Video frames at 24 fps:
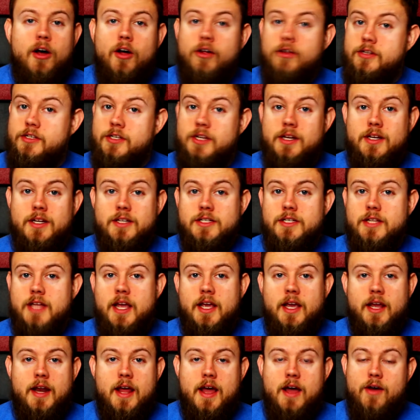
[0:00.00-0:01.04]
All of a sudden it's
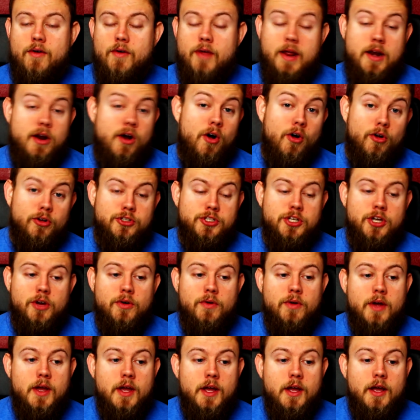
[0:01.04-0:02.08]
taken out, and
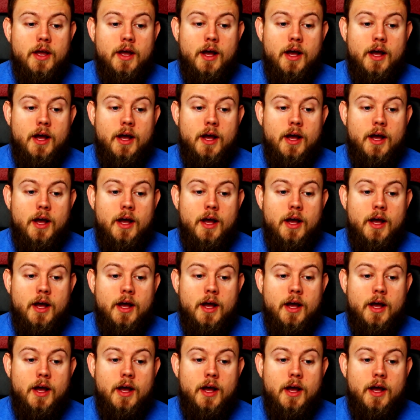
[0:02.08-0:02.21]
also